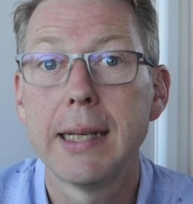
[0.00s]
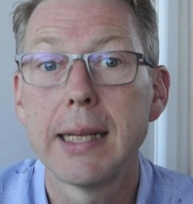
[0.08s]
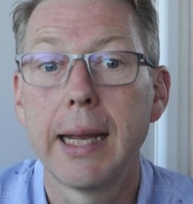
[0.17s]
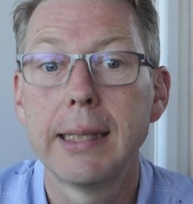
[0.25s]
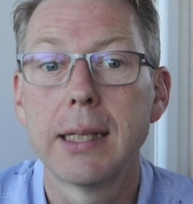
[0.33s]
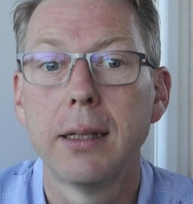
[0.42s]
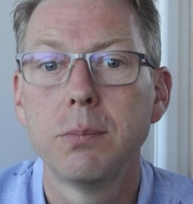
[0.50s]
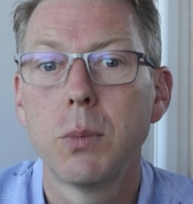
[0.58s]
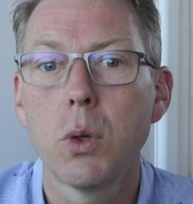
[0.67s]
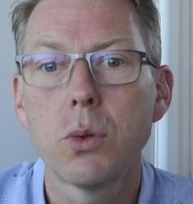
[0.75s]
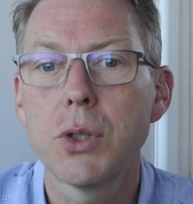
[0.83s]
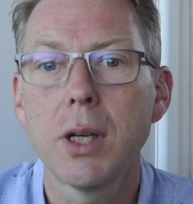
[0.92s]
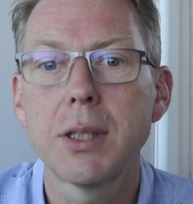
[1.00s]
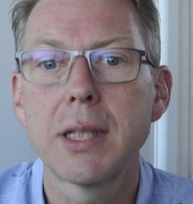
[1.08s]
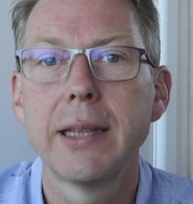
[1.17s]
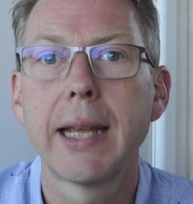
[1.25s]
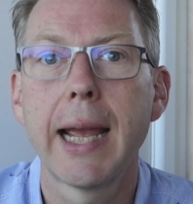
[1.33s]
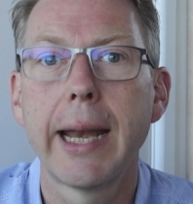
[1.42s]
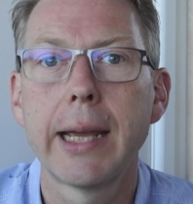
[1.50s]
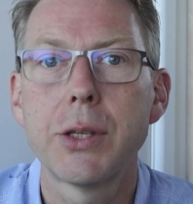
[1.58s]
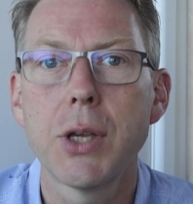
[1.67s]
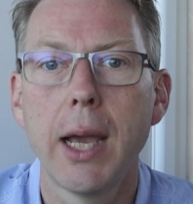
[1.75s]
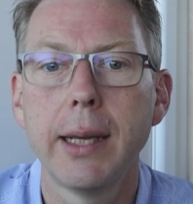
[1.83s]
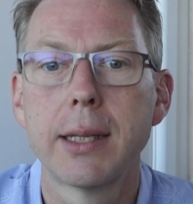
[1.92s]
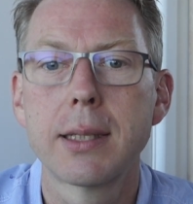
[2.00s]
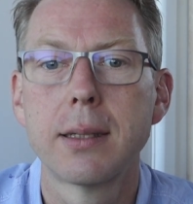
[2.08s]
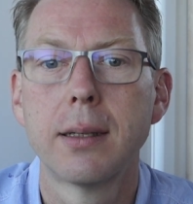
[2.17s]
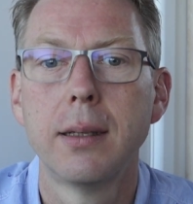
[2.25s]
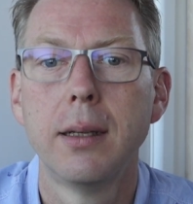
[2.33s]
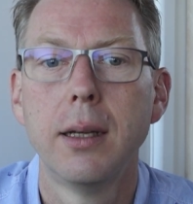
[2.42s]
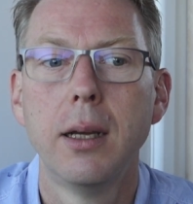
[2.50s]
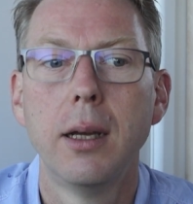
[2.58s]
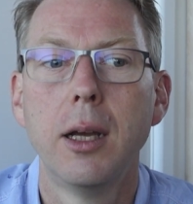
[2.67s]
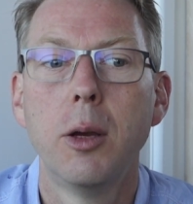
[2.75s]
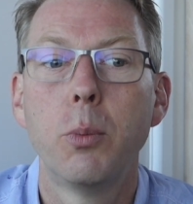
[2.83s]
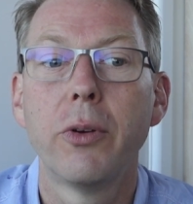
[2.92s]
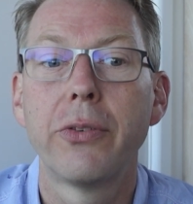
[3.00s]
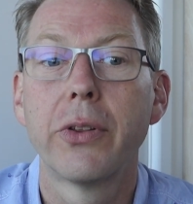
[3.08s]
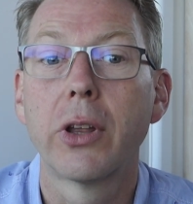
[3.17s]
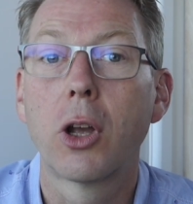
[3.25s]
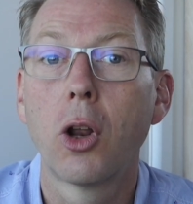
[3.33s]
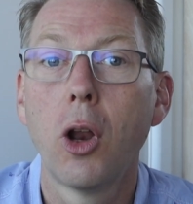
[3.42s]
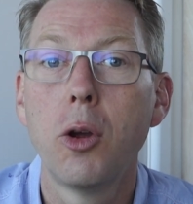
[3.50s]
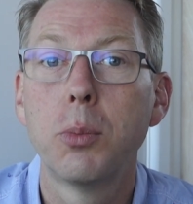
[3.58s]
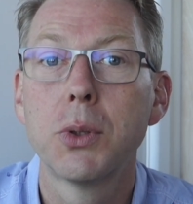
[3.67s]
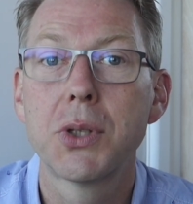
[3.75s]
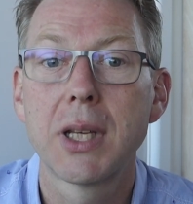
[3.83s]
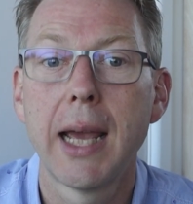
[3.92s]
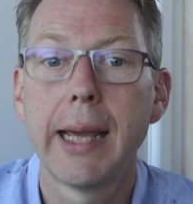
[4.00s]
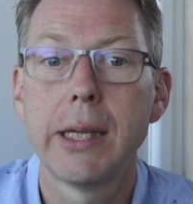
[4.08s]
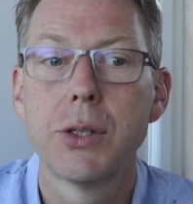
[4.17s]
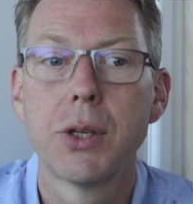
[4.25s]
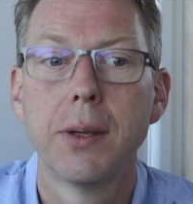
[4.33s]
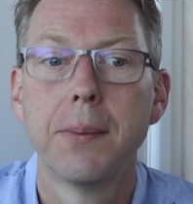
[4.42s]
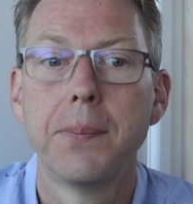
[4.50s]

data, not just in the NHS, but for the global stage.